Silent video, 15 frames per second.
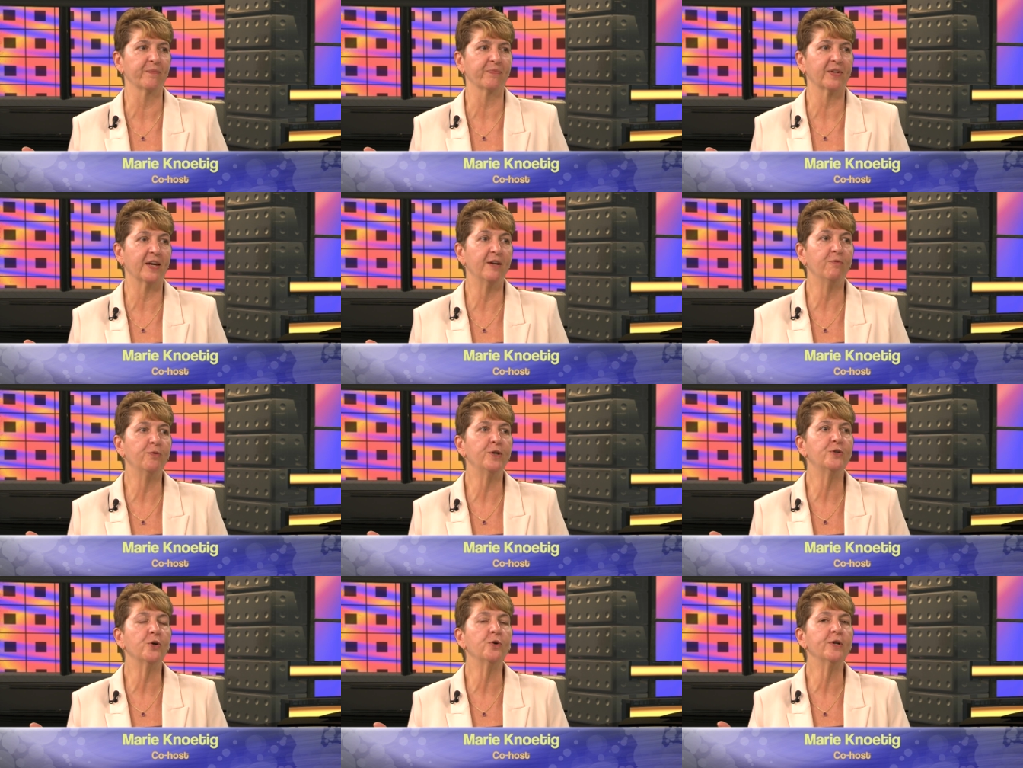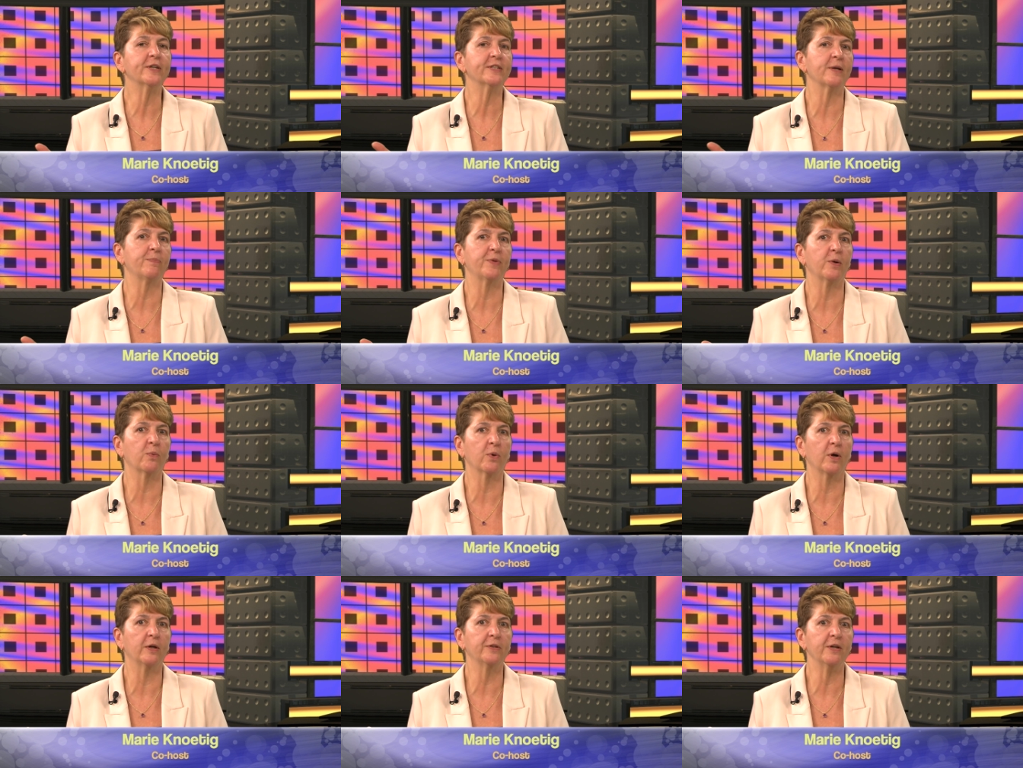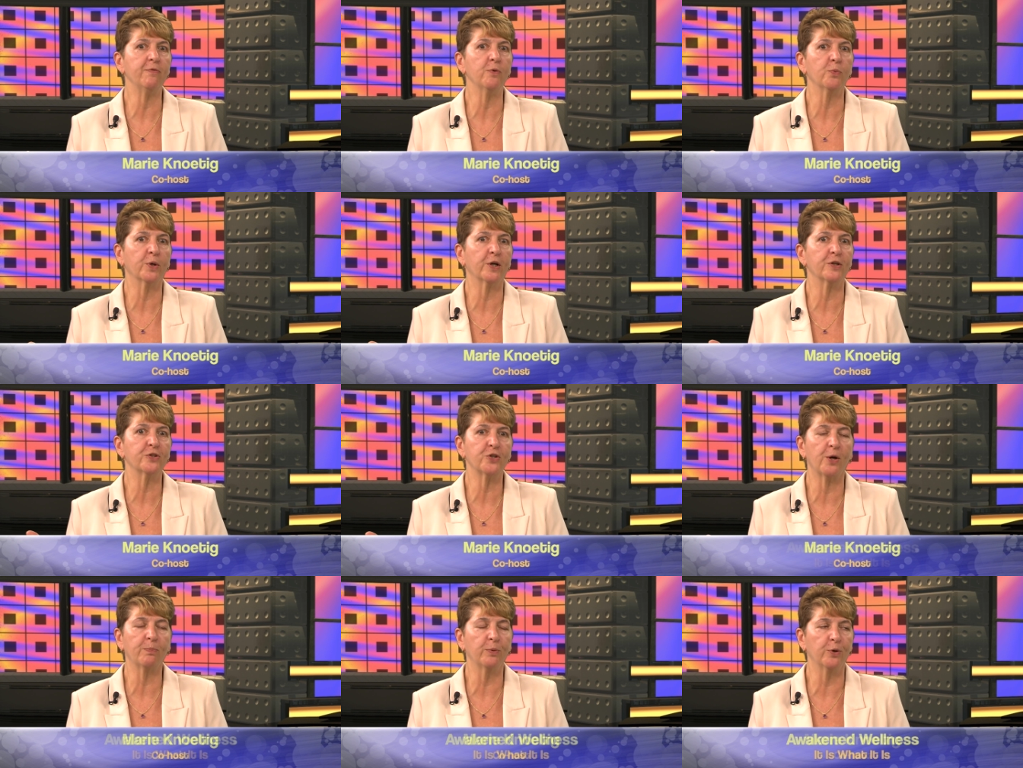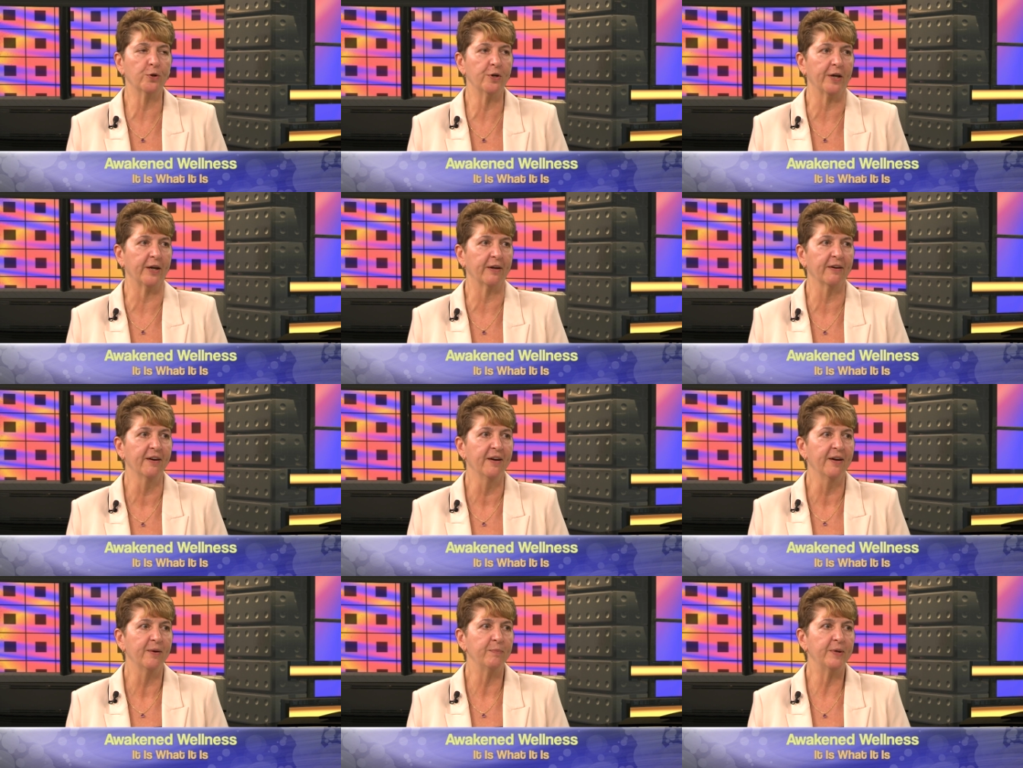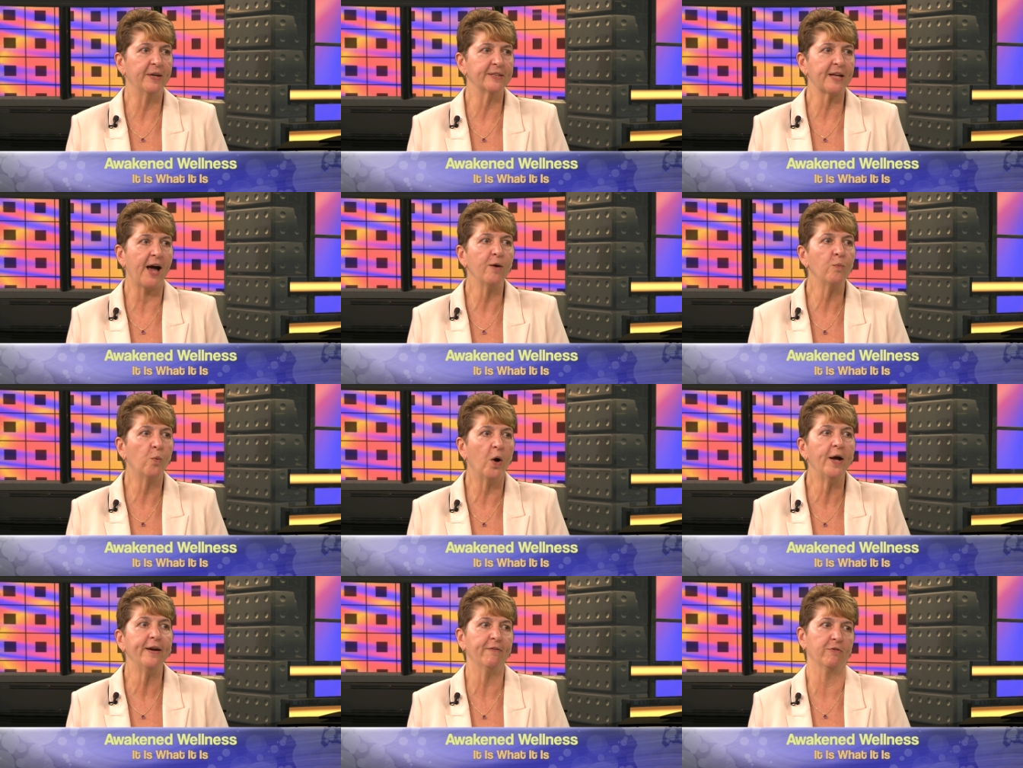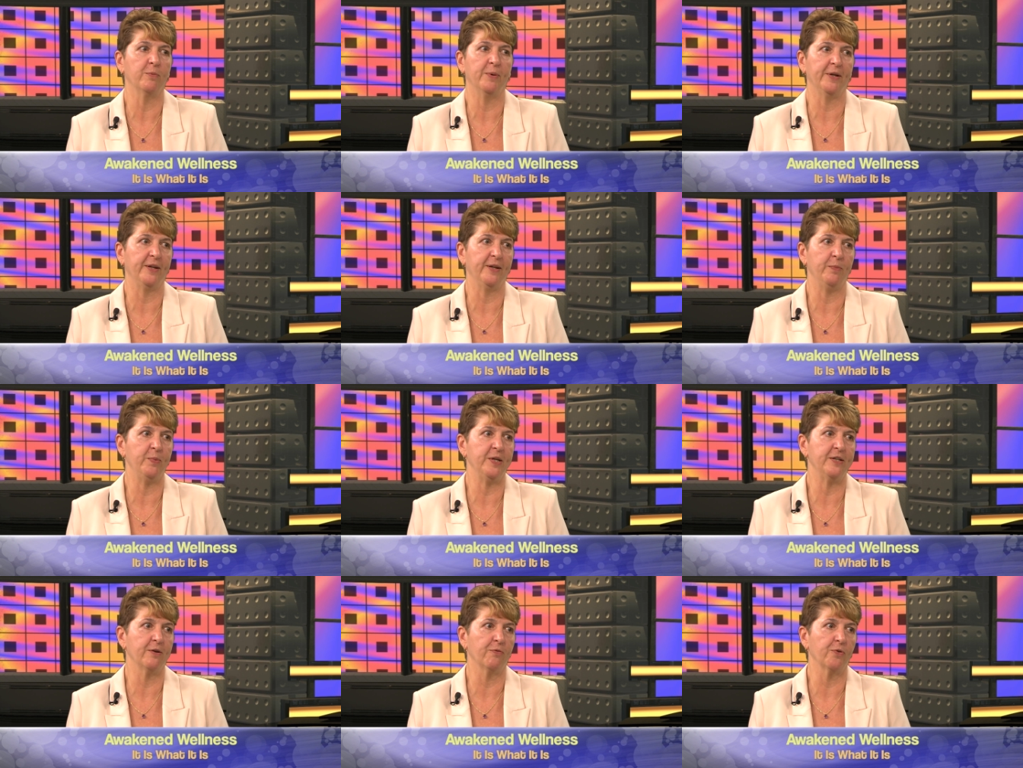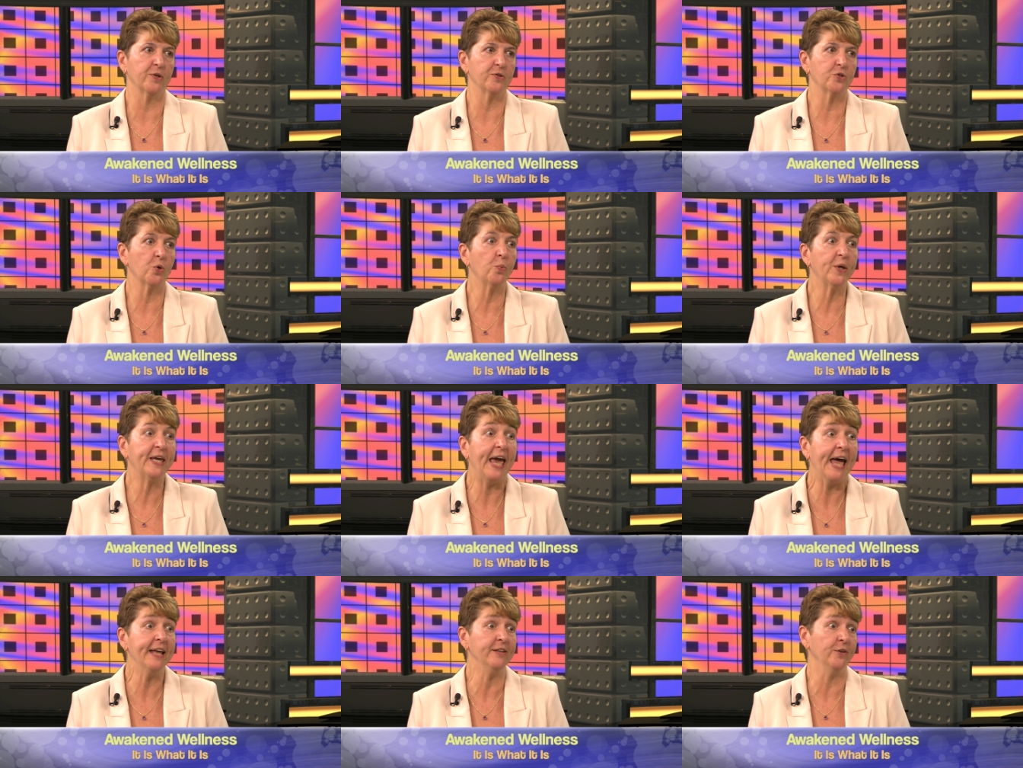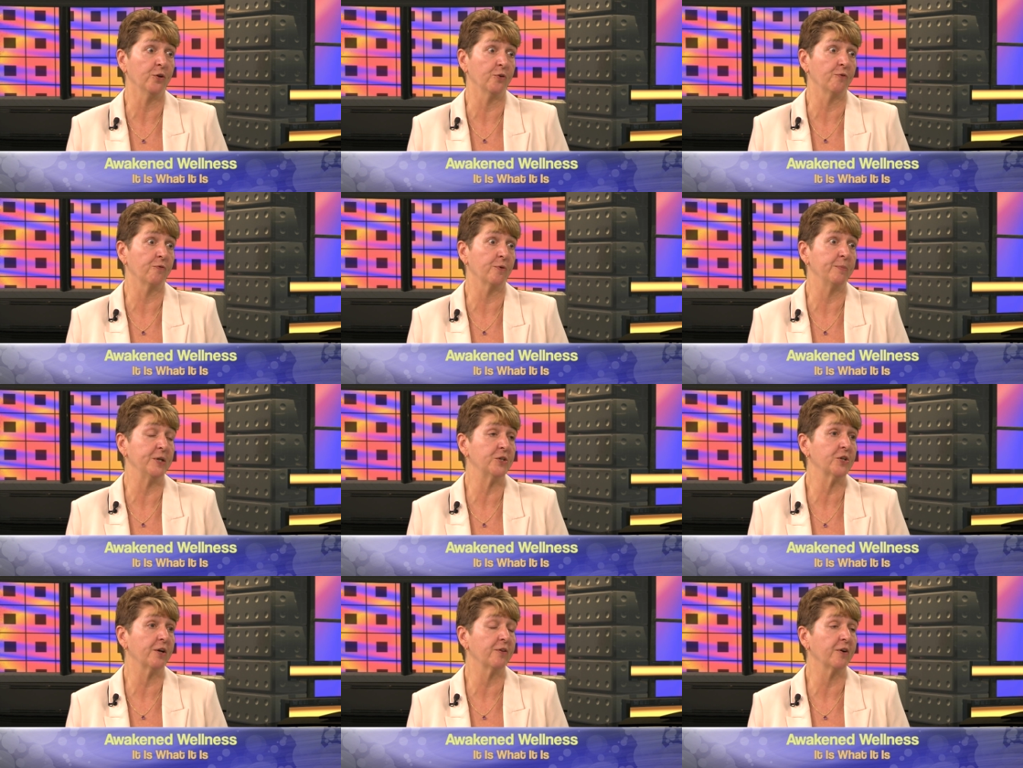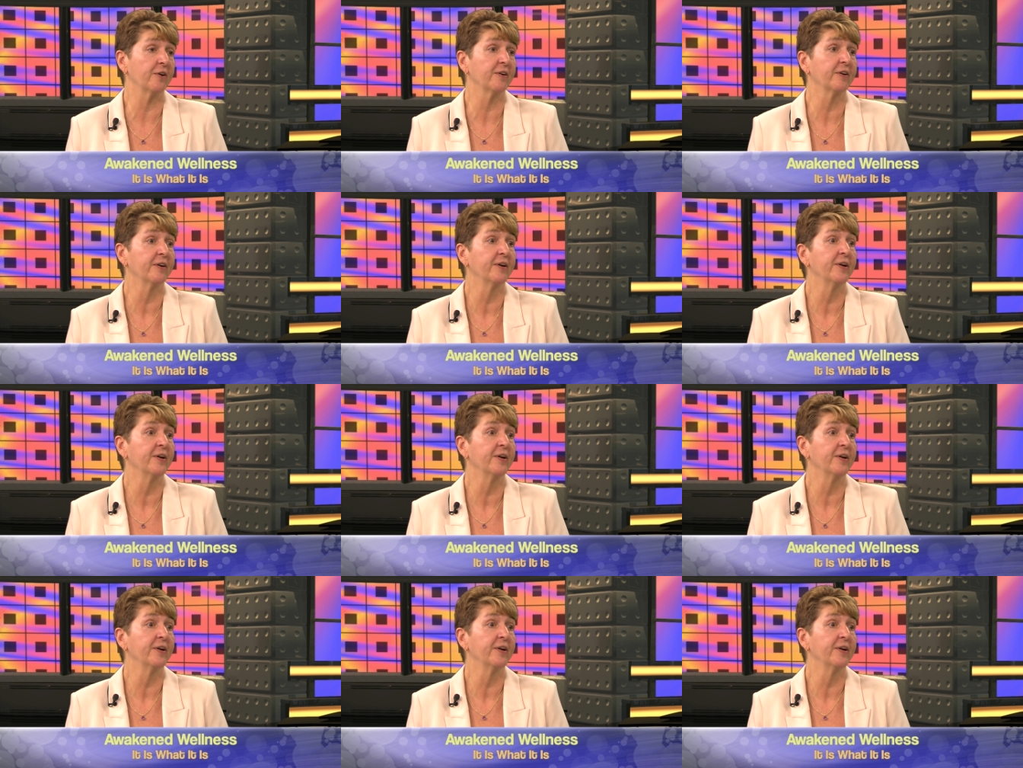And if we don't accept that we're all different, we're going to stop learning, because I want everybody to be different so we can learn from each other.